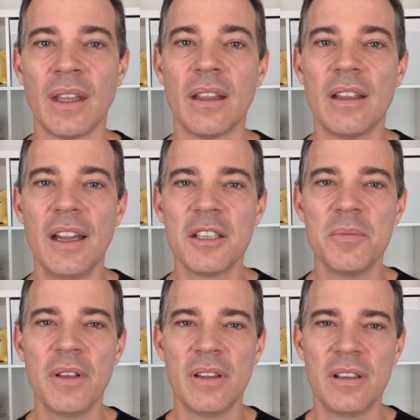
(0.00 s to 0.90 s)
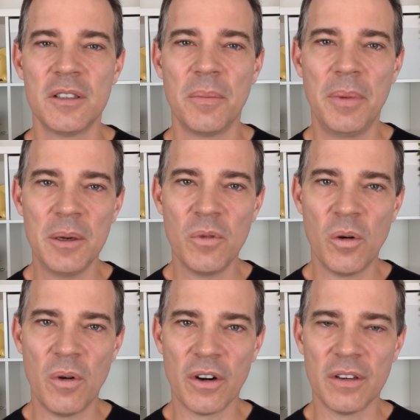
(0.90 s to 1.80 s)
The next method is a bit more
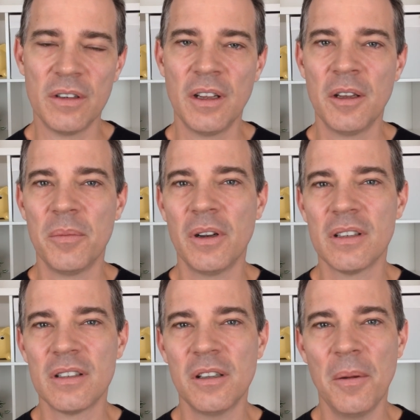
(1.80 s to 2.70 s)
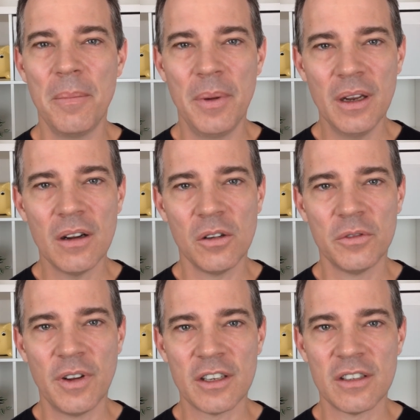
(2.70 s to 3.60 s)
modern, but it's still a bit
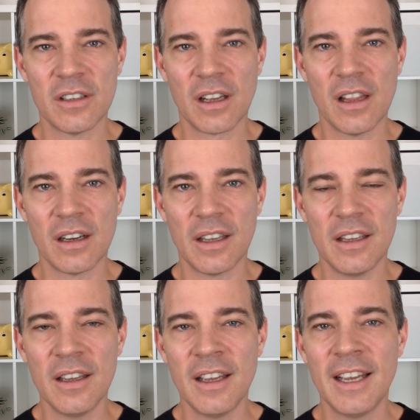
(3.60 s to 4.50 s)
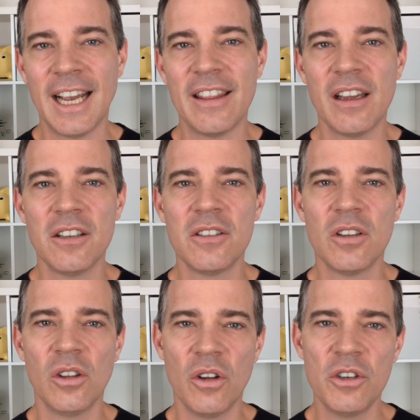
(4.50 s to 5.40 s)
old-fashioned and clunky, and that is to
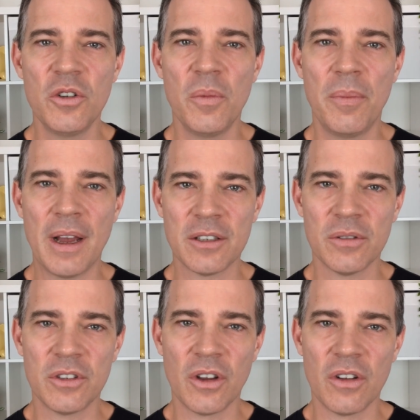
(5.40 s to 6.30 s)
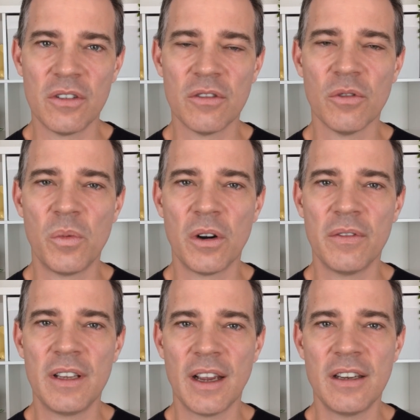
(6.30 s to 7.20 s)
lodge your BAS returns through one of
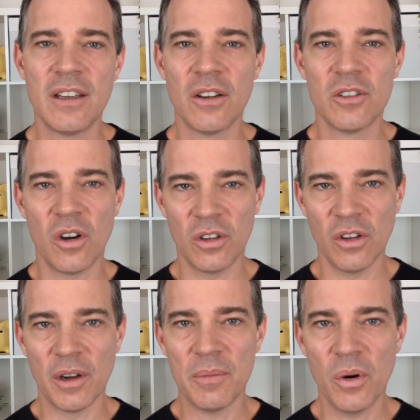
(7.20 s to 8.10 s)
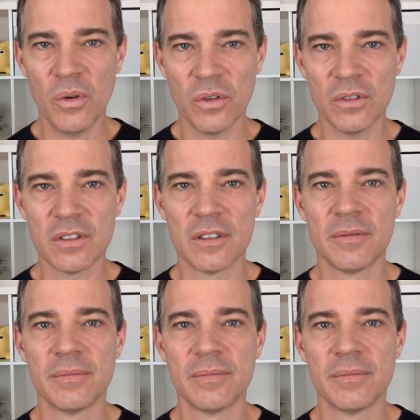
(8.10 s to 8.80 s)
the ATO's online portals.